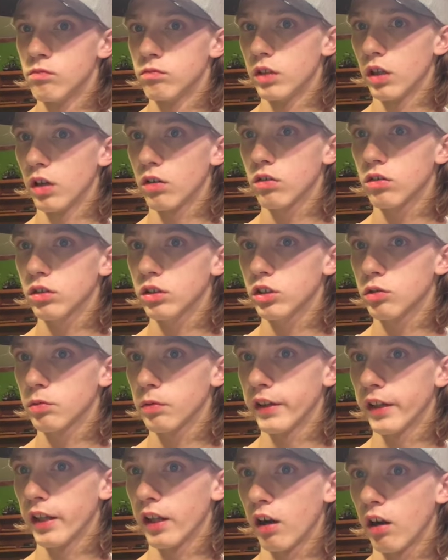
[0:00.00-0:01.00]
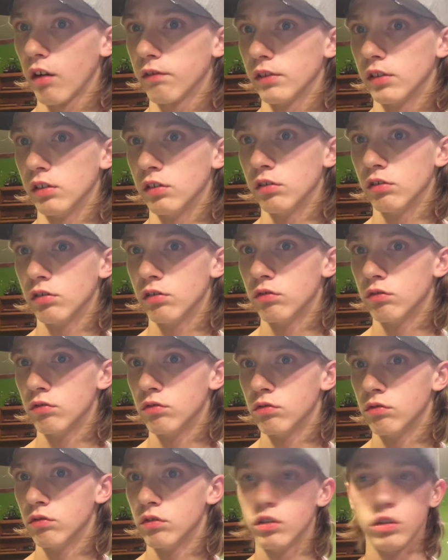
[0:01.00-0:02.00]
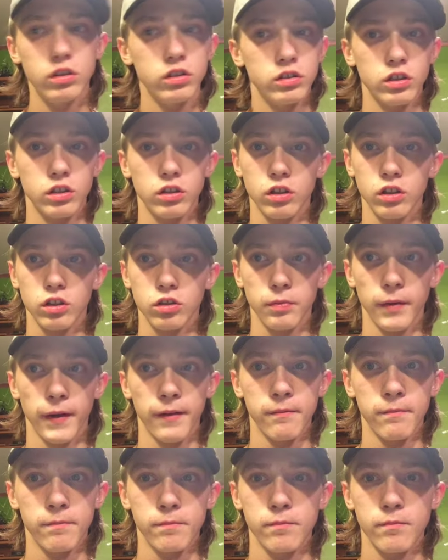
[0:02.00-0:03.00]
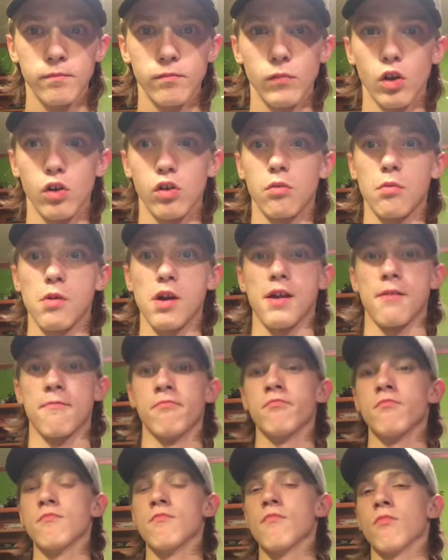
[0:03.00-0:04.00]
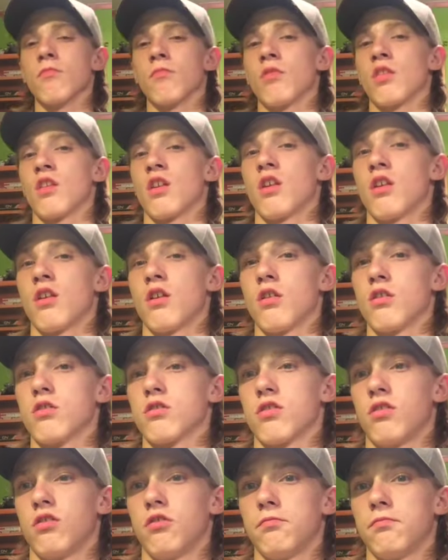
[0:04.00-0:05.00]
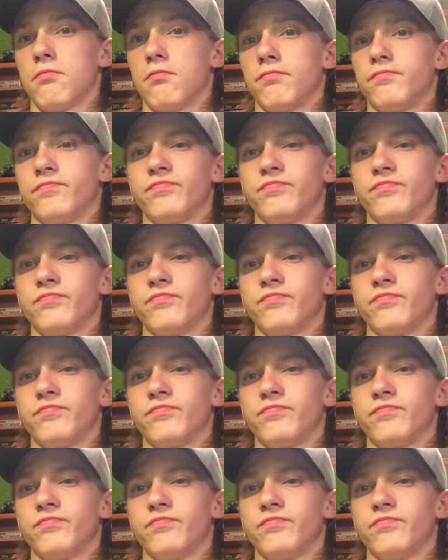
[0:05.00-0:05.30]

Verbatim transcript: They don't go this way that often. It's just this way. That way. So,